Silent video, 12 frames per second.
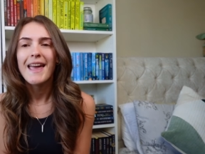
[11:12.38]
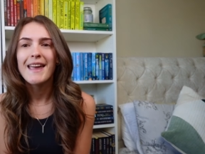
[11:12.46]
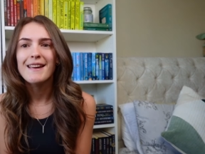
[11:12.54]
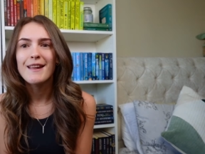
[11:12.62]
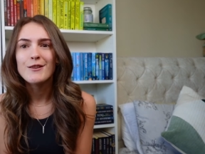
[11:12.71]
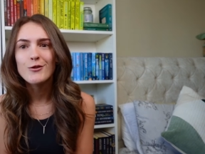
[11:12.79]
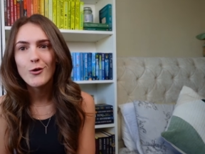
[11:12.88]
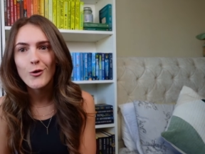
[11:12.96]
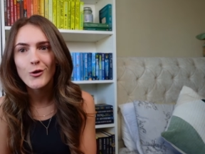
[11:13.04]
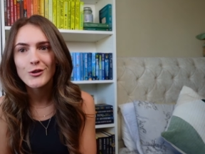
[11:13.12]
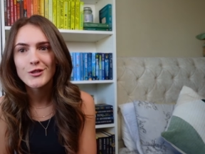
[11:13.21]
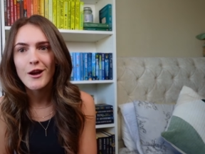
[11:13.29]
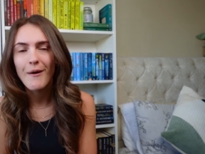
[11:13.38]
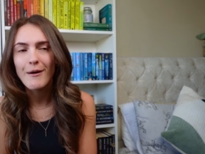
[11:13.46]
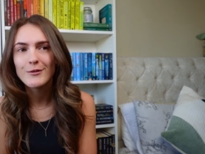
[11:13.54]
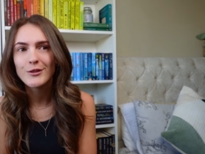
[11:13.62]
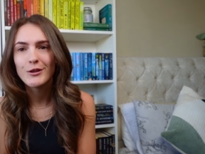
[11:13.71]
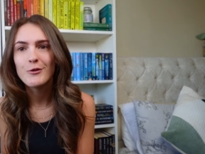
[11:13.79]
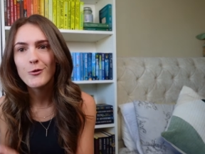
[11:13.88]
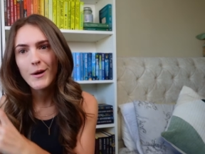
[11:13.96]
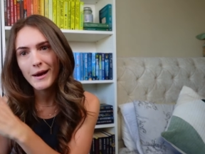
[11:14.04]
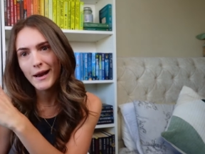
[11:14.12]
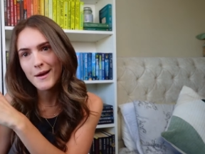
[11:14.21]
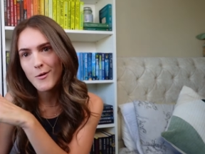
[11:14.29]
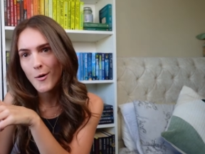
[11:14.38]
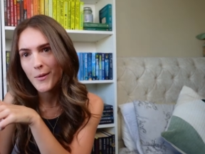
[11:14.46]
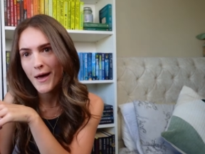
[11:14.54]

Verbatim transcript: in York. So I was going to quickly pop